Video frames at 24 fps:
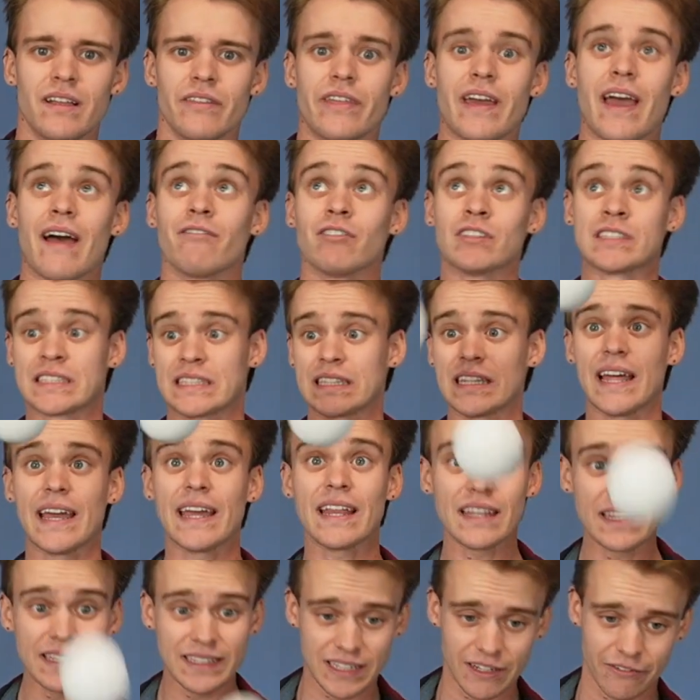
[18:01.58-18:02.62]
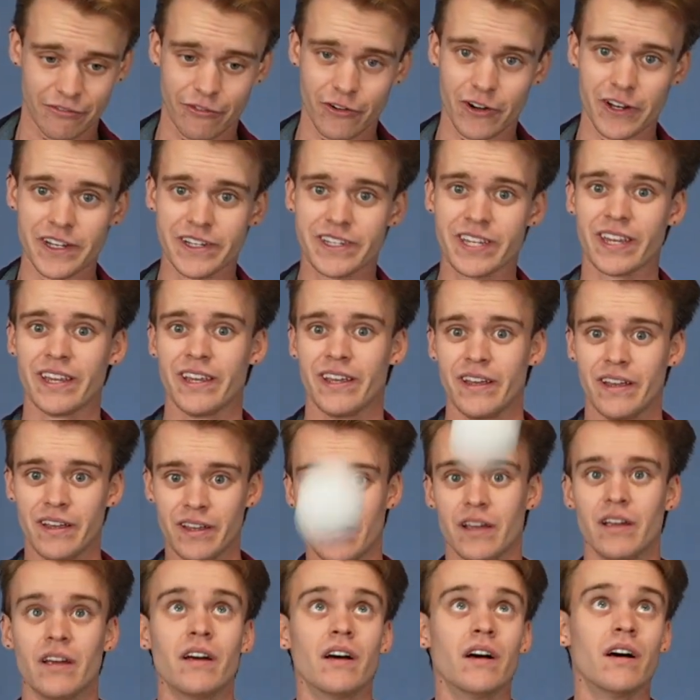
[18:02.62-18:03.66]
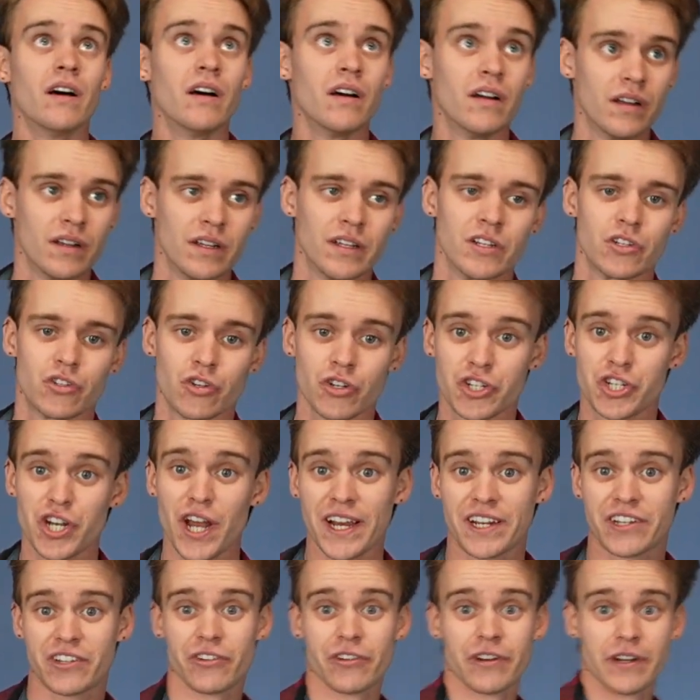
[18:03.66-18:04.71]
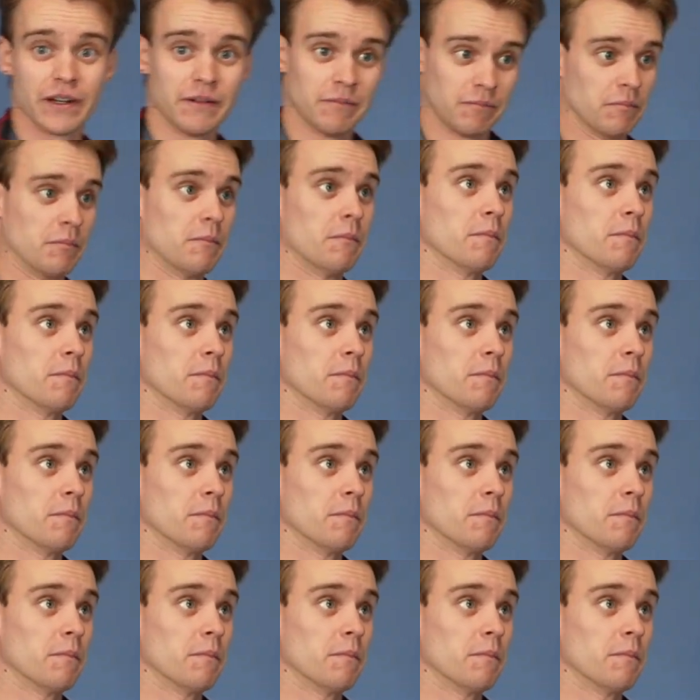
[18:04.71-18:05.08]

they have a slightly different trajectory